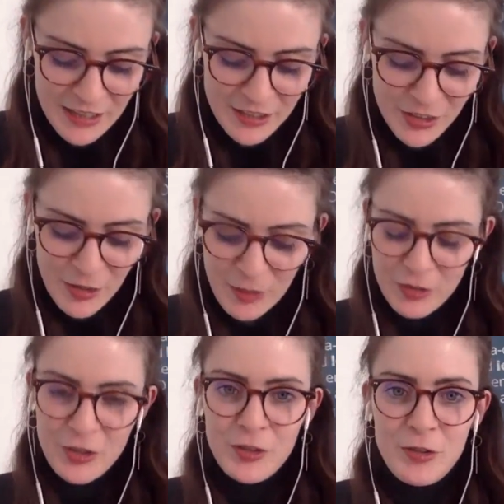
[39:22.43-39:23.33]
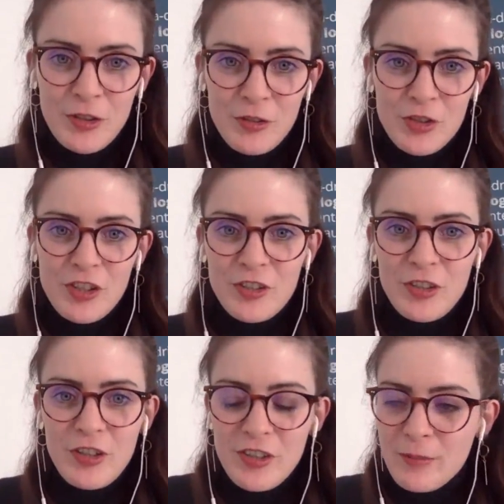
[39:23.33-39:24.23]
So you
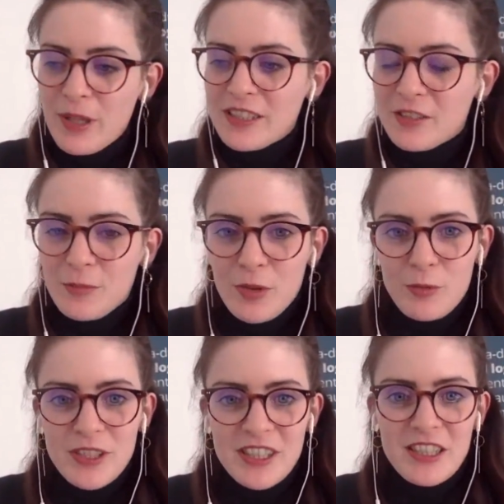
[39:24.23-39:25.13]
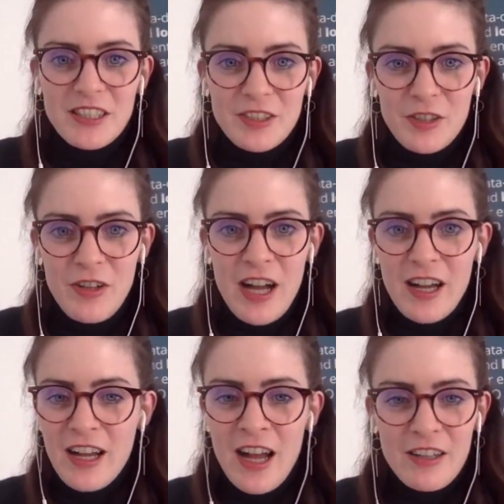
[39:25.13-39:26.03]
joined the ambassador board recently. So
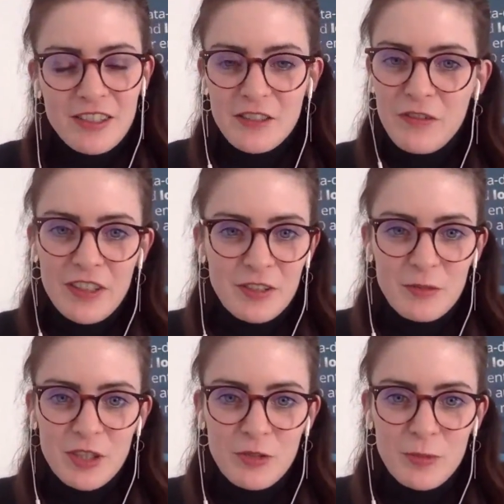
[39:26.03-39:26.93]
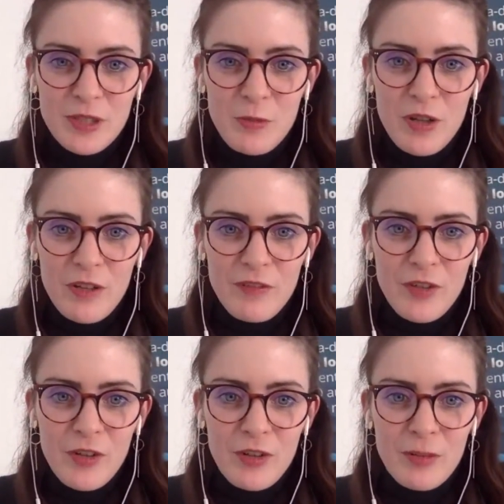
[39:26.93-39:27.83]
how does it feel to be one
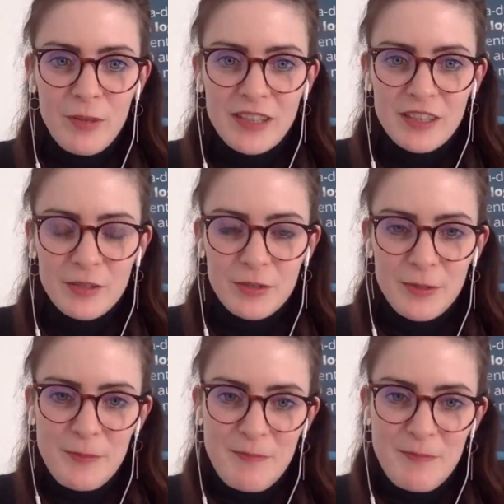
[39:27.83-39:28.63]
of our ambassadors?